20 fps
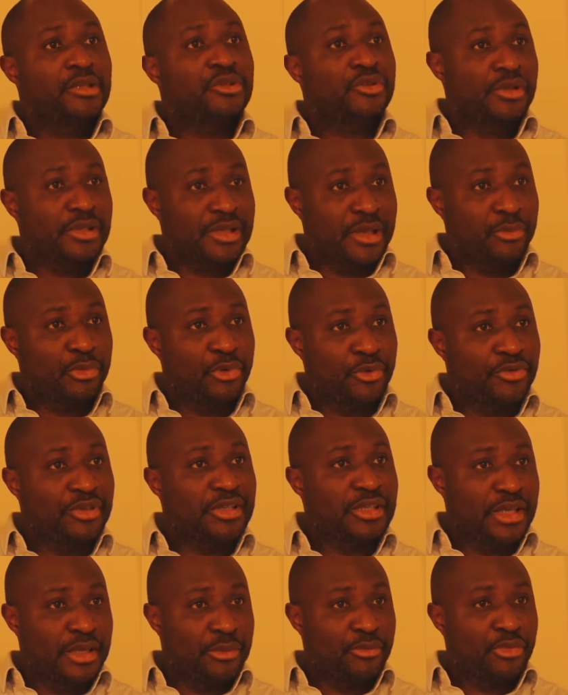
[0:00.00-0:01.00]
so it's
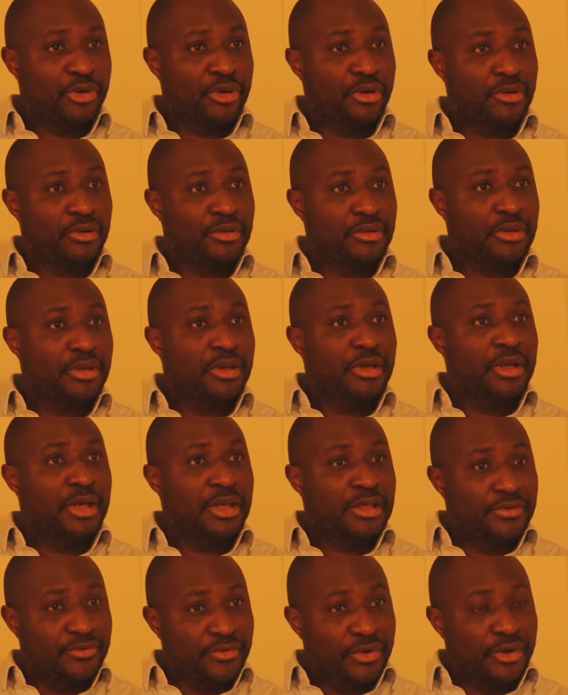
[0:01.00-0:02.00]
approved as skin product.
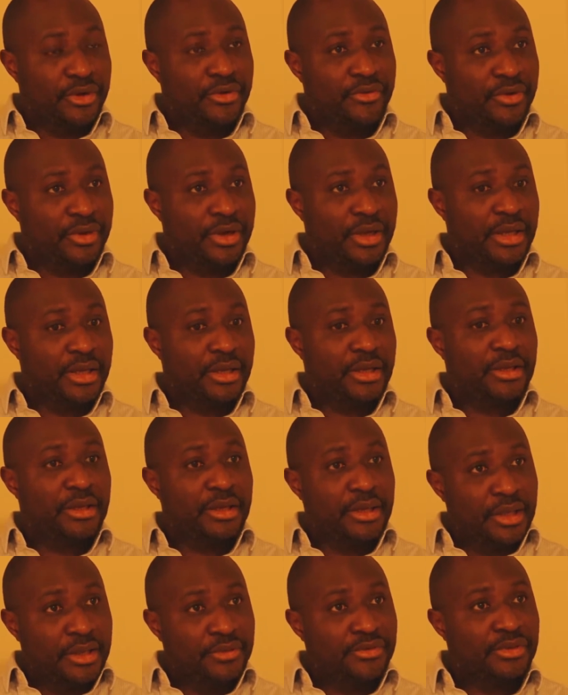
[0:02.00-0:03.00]
It's
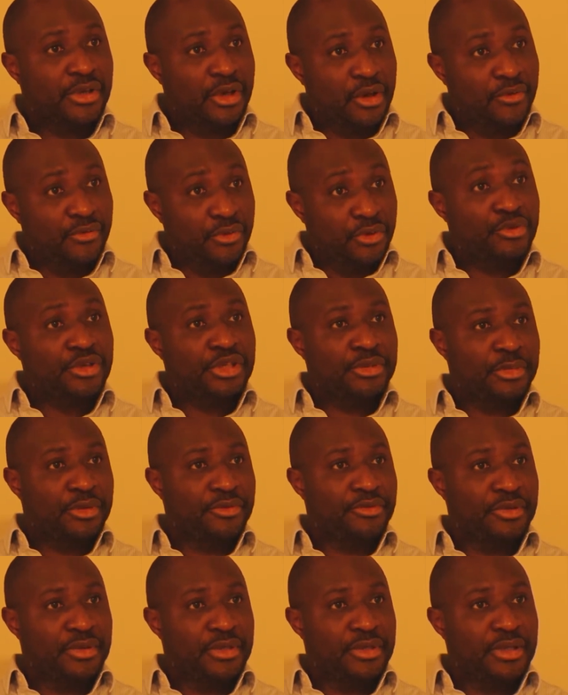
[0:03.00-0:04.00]
it gives a lot of
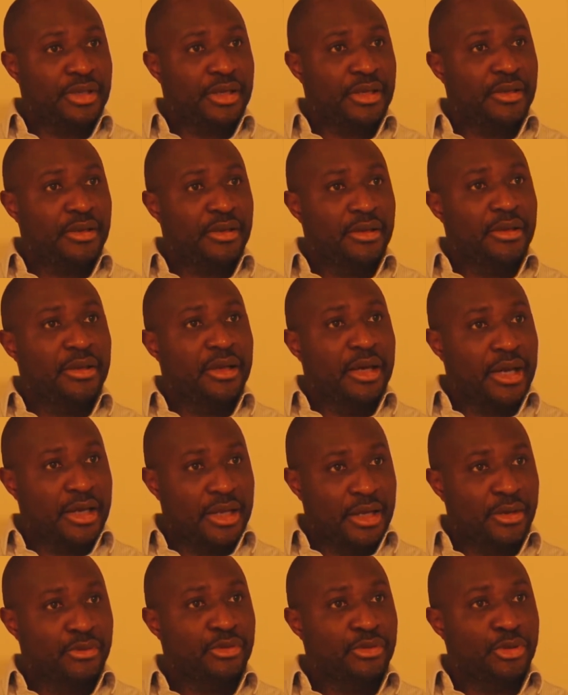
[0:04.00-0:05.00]
nourishment for the skin,
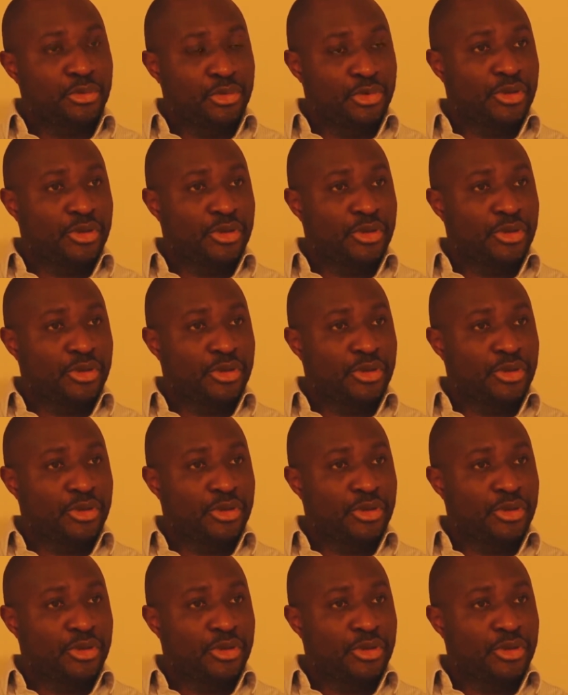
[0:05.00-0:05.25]
and it helps to